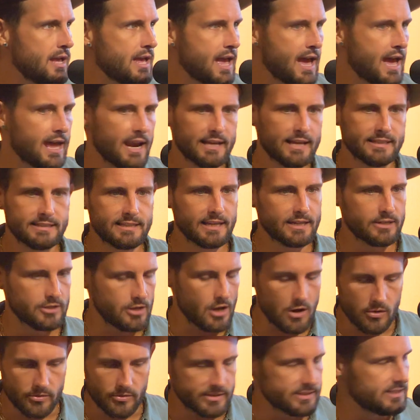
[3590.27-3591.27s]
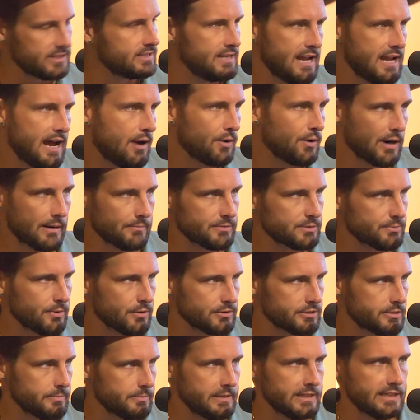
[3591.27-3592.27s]
And I said, no, this is not where I'm
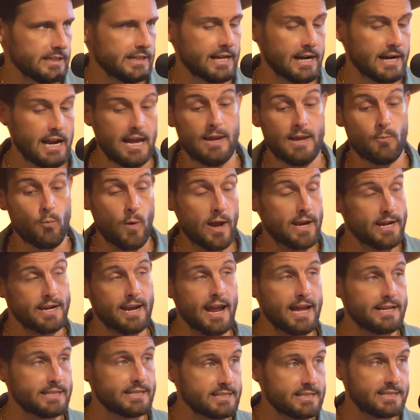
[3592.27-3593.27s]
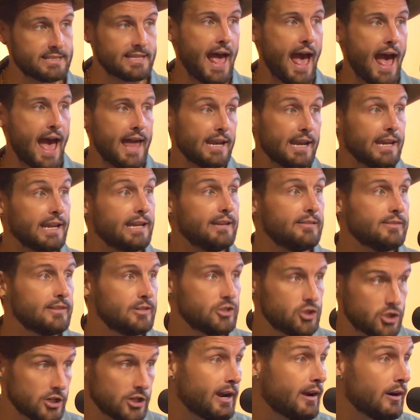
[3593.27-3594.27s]
supposed to be. And I went and I sat in the
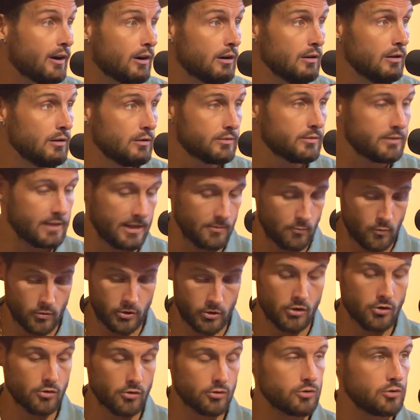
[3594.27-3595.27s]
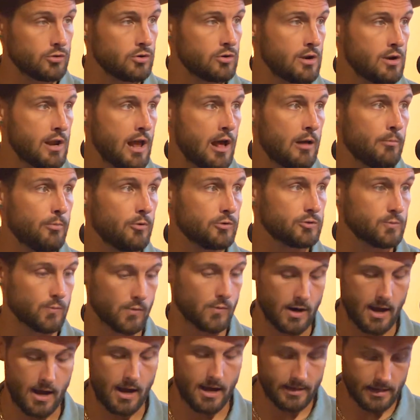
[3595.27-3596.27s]
chair that your elbows
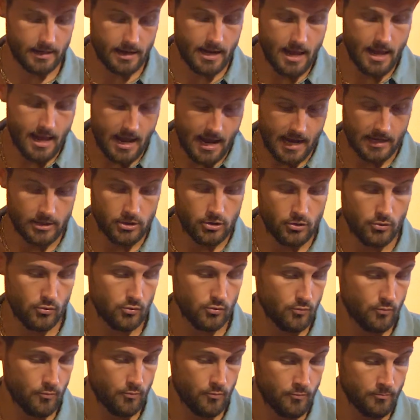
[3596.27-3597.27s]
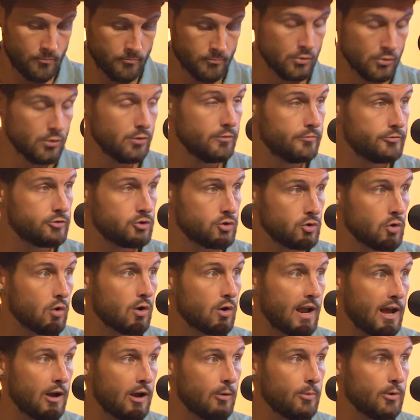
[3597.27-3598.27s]
were on, and you moved your
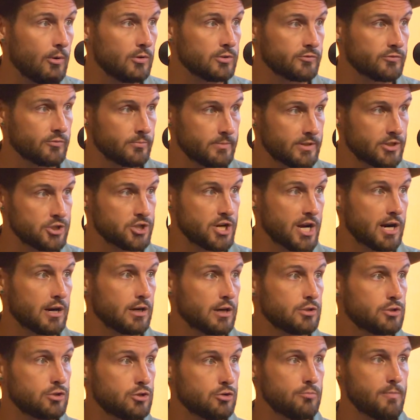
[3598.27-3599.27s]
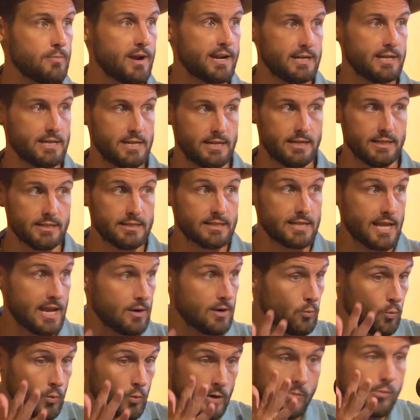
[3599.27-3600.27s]
elbows from the chair to my knees,
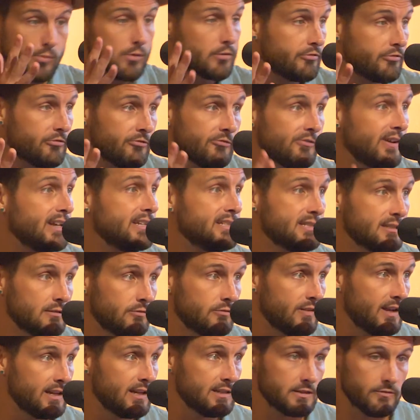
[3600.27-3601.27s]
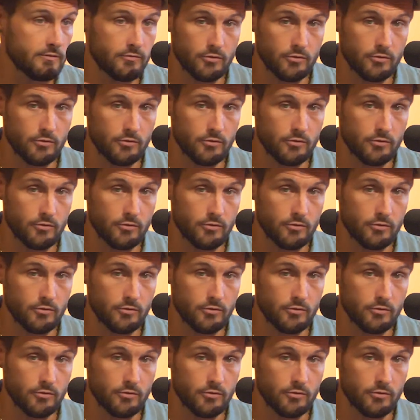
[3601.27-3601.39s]
and we were face to face.